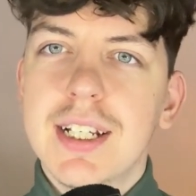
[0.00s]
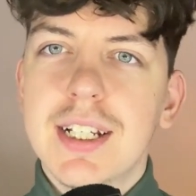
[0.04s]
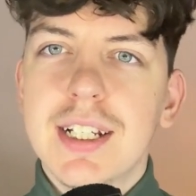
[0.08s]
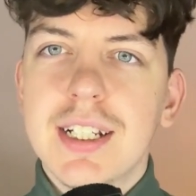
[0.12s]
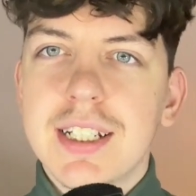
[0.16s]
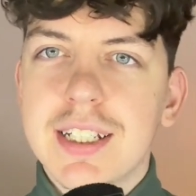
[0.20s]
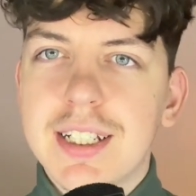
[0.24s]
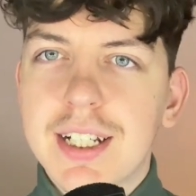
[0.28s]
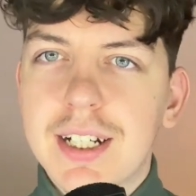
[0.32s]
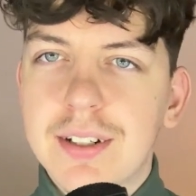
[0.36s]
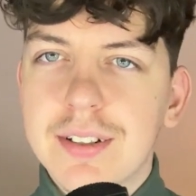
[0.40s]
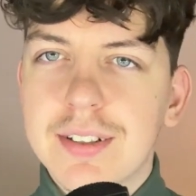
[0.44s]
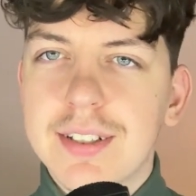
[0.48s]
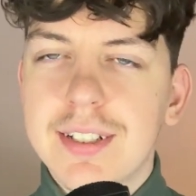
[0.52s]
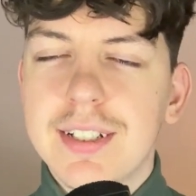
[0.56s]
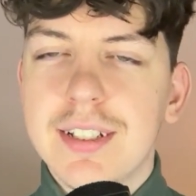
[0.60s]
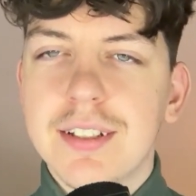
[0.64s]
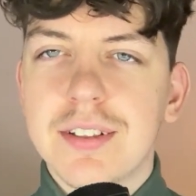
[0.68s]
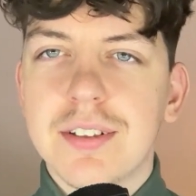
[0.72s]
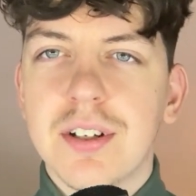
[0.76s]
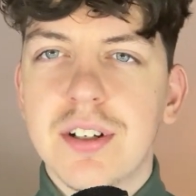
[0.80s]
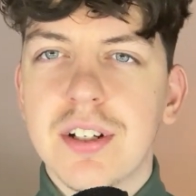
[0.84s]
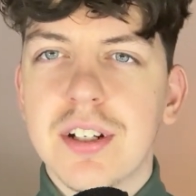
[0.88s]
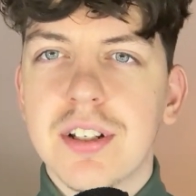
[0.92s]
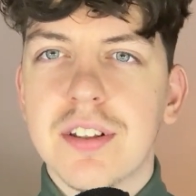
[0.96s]
Chelsea
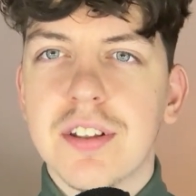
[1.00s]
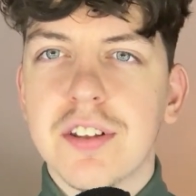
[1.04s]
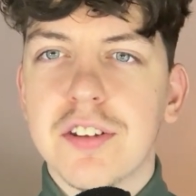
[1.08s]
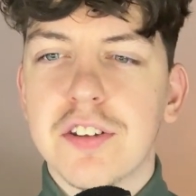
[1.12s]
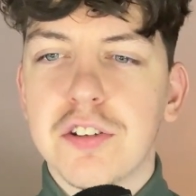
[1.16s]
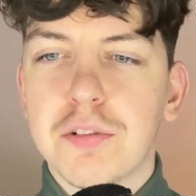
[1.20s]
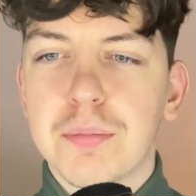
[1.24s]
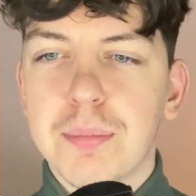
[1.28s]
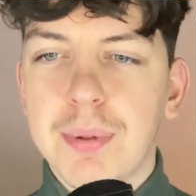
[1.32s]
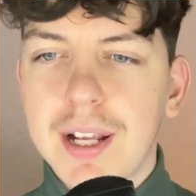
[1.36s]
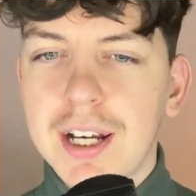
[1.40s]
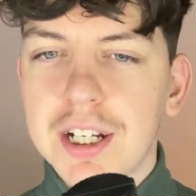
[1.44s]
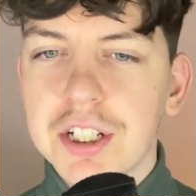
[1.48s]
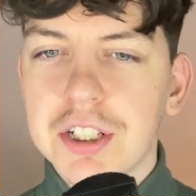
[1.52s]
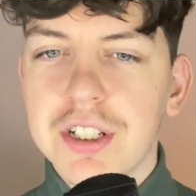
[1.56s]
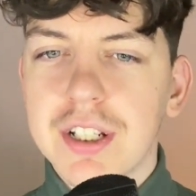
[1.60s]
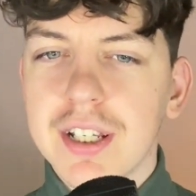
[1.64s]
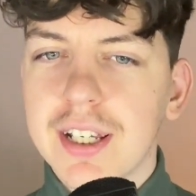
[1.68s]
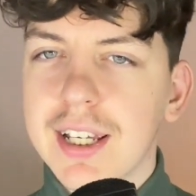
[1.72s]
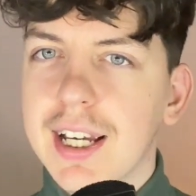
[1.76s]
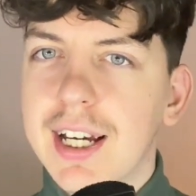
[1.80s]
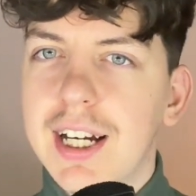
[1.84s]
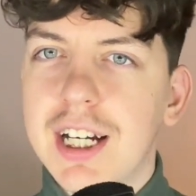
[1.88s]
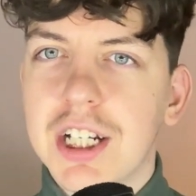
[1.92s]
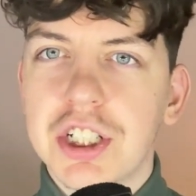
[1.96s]
decided to splash the
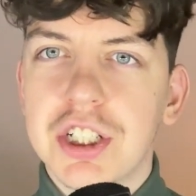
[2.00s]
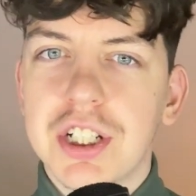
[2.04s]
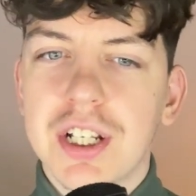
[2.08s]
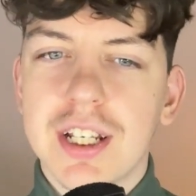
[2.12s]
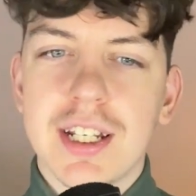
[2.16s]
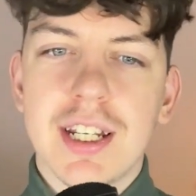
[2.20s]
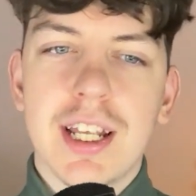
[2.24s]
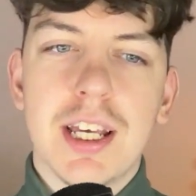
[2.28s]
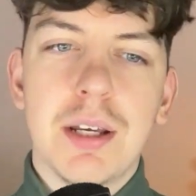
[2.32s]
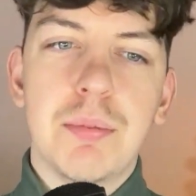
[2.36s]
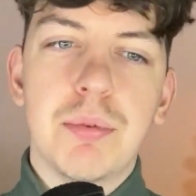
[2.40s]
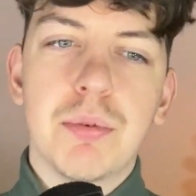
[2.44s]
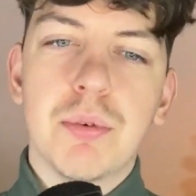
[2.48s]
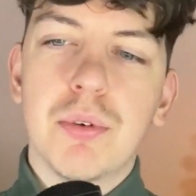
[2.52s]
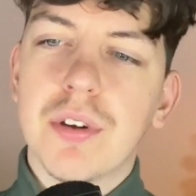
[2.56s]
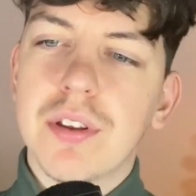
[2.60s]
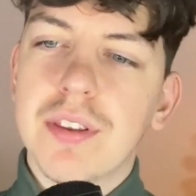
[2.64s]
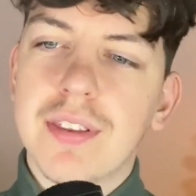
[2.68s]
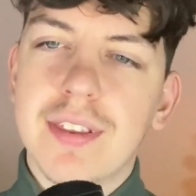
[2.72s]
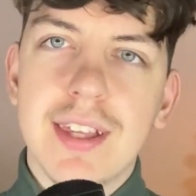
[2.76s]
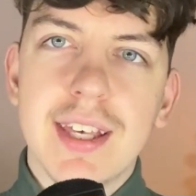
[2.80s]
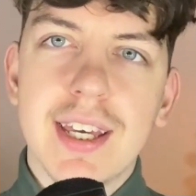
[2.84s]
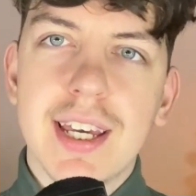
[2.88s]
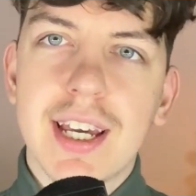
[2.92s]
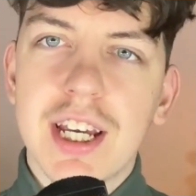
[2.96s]
cash, and they brought
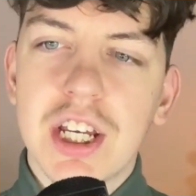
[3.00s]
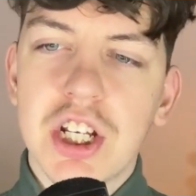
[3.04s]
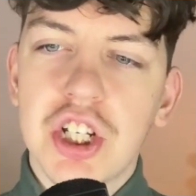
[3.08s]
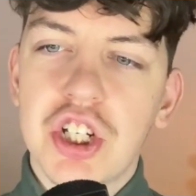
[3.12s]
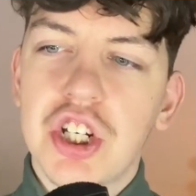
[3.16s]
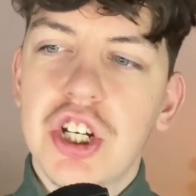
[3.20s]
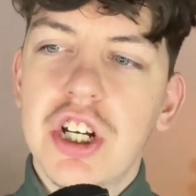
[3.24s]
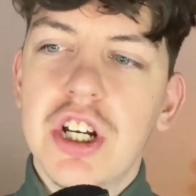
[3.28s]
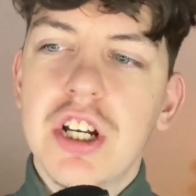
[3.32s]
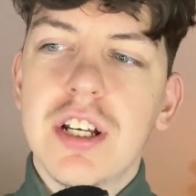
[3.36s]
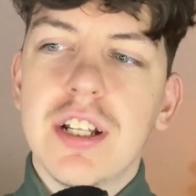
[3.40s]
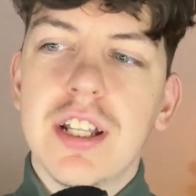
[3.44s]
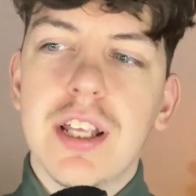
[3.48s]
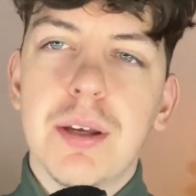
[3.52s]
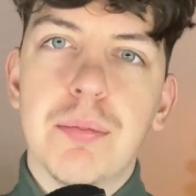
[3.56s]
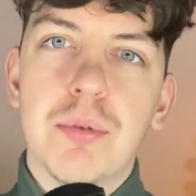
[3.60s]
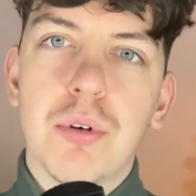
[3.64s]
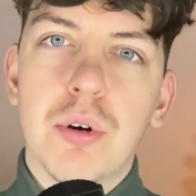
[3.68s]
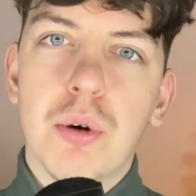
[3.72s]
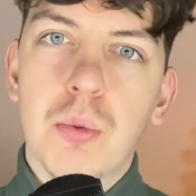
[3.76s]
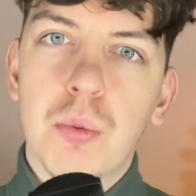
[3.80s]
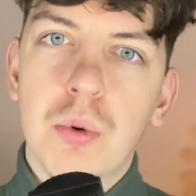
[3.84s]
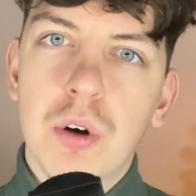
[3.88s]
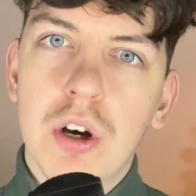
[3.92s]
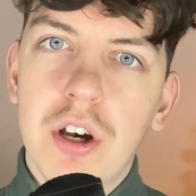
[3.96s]
Ziyech, they
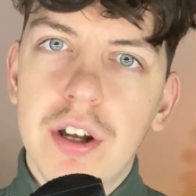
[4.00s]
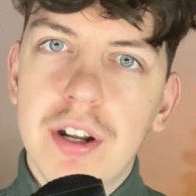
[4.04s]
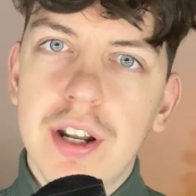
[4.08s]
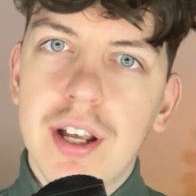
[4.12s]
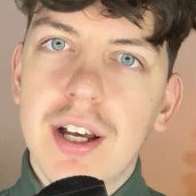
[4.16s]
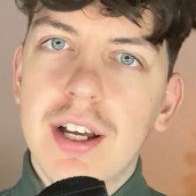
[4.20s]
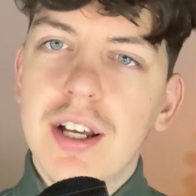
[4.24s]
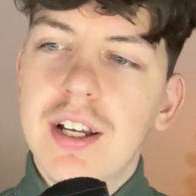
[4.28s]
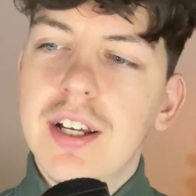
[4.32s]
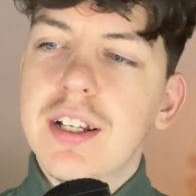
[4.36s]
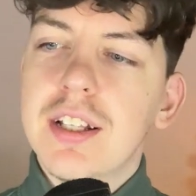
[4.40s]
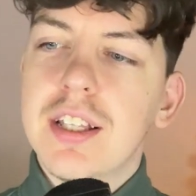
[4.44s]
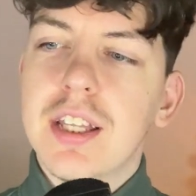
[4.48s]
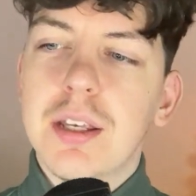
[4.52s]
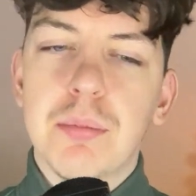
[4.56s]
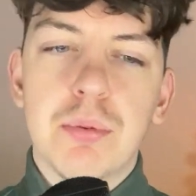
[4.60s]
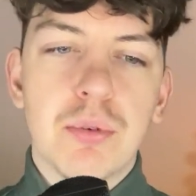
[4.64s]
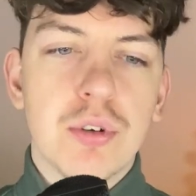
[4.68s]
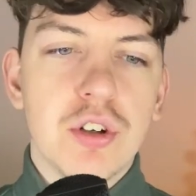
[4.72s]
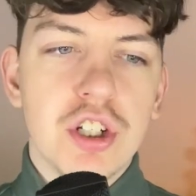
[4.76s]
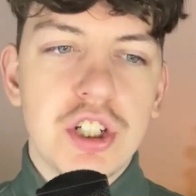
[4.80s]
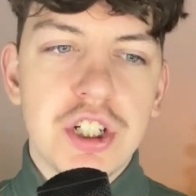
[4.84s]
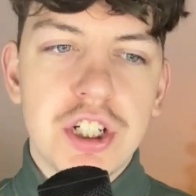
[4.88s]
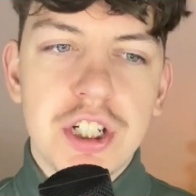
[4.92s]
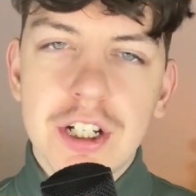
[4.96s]
brought Werner, they
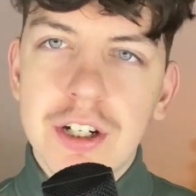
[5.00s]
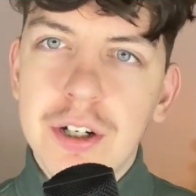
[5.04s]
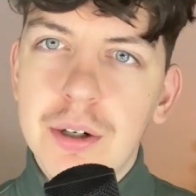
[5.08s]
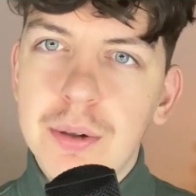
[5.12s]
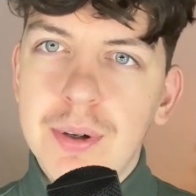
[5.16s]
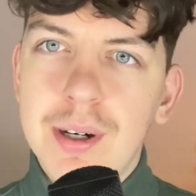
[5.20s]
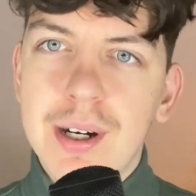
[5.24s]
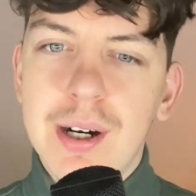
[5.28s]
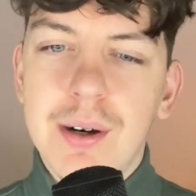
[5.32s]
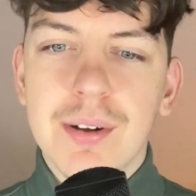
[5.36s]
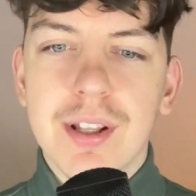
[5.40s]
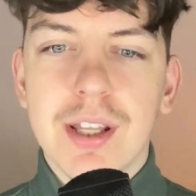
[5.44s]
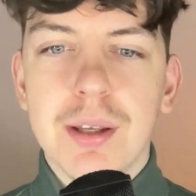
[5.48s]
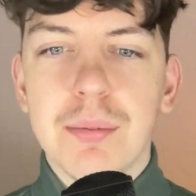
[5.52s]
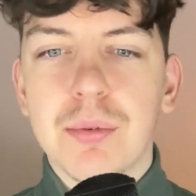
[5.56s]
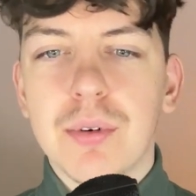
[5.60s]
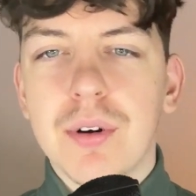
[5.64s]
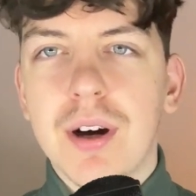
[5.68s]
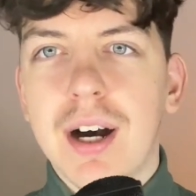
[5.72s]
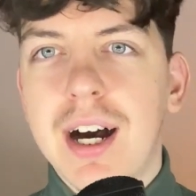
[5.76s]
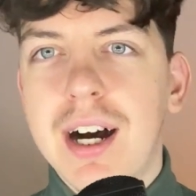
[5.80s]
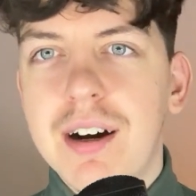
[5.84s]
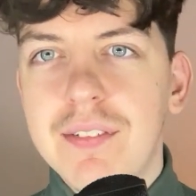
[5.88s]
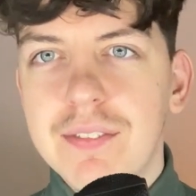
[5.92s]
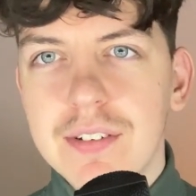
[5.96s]
brought Chilwell, they
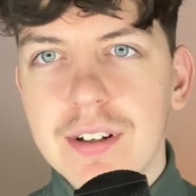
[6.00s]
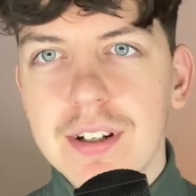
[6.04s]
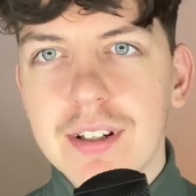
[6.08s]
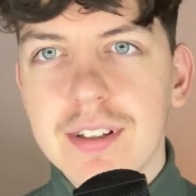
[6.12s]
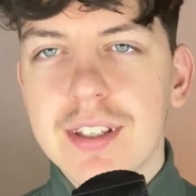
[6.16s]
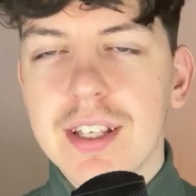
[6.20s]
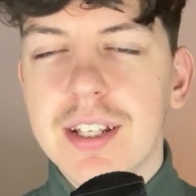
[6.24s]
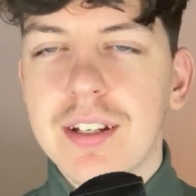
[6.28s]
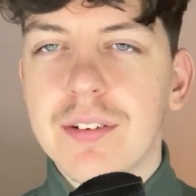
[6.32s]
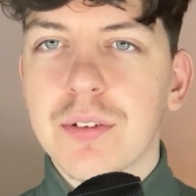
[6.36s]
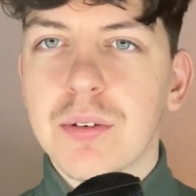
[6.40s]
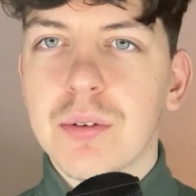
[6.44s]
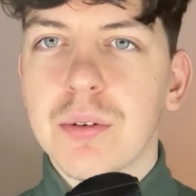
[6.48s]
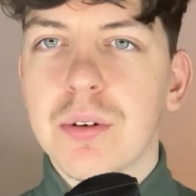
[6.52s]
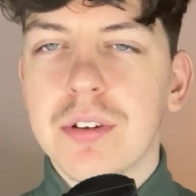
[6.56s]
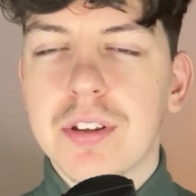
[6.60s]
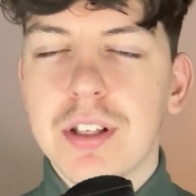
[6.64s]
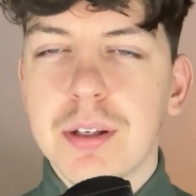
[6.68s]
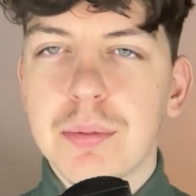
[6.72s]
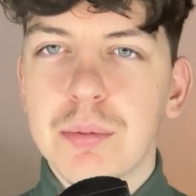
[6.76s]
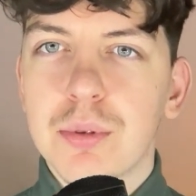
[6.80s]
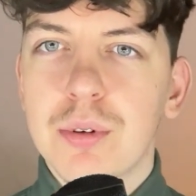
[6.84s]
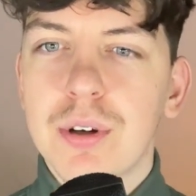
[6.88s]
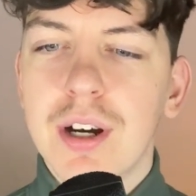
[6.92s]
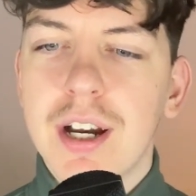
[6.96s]
brought Havertz, and of course they
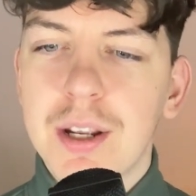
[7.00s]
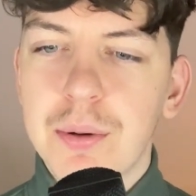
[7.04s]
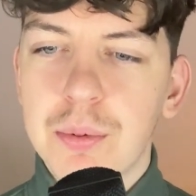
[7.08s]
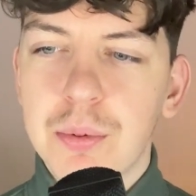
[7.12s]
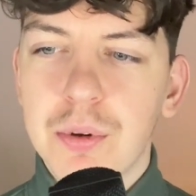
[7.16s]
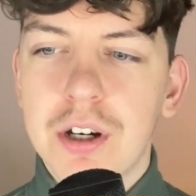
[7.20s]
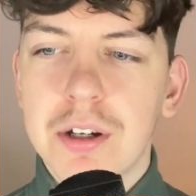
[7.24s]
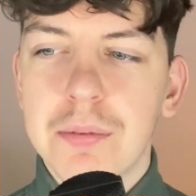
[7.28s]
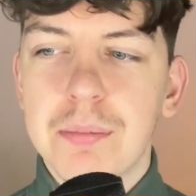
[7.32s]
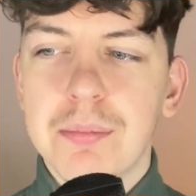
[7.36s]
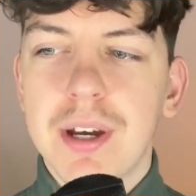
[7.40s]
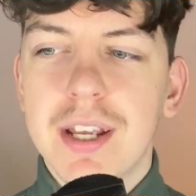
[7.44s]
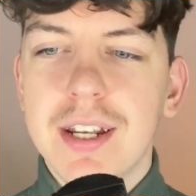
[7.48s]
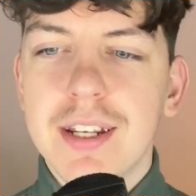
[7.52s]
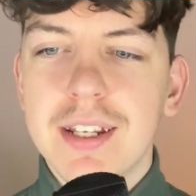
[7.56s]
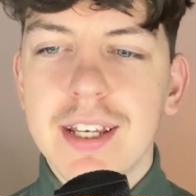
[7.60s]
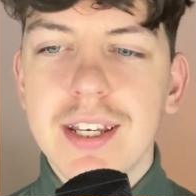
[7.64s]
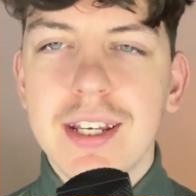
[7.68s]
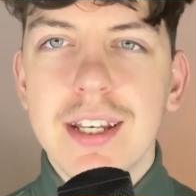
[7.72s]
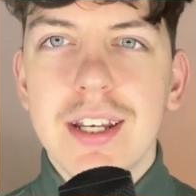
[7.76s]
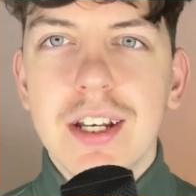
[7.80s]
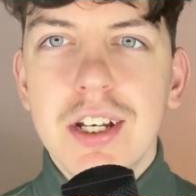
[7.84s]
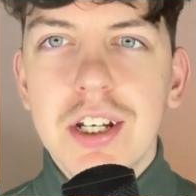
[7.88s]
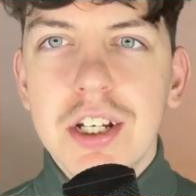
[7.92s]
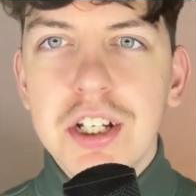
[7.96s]
brought Edouard Mendy,